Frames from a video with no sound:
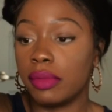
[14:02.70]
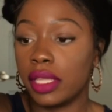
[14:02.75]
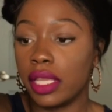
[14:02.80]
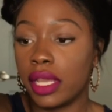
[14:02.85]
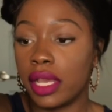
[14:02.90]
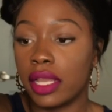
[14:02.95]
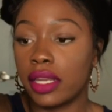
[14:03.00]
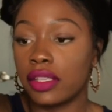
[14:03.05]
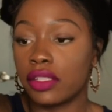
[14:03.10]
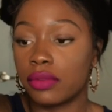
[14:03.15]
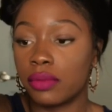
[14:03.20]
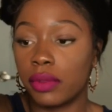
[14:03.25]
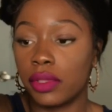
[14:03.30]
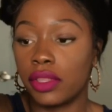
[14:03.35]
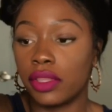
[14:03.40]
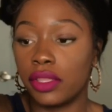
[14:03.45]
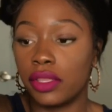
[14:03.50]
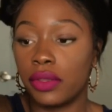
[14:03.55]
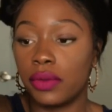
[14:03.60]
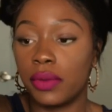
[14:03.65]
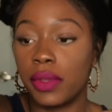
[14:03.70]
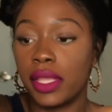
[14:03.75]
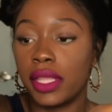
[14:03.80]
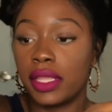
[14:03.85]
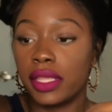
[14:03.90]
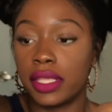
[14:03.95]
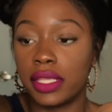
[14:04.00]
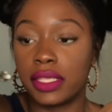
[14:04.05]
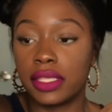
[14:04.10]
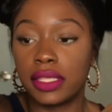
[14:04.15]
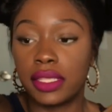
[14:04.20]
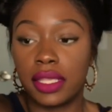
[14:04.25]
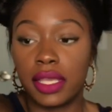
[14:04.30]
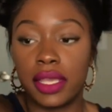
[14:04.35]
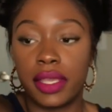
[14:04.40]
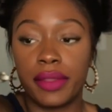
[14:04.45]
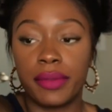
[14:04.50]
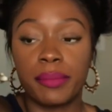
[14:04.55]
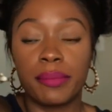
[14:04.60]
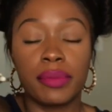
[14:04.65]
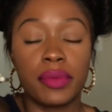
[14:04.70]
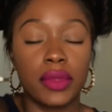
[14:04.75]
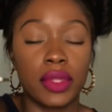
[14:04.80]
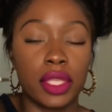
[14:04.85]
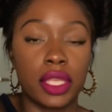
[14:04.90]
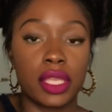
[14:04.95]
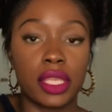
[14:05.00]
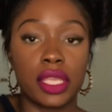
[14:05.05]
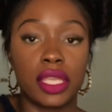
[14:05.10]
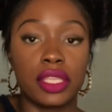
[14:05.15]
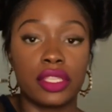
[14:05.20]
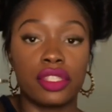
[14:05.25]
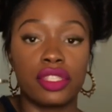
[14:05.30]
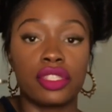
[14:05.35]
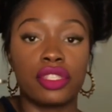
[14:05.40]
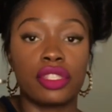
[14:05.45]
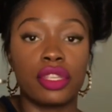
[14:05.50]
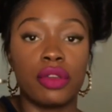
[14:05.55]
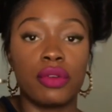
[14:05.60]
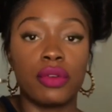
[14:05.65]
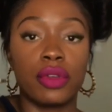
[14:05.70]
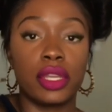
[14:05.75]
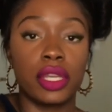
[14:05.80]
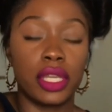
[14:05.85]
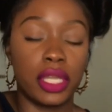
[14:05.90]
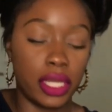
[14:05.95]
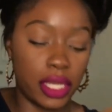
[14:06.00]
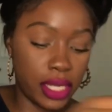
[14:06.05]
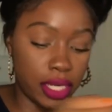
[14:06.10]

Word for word: be honest with you. This thing is so good.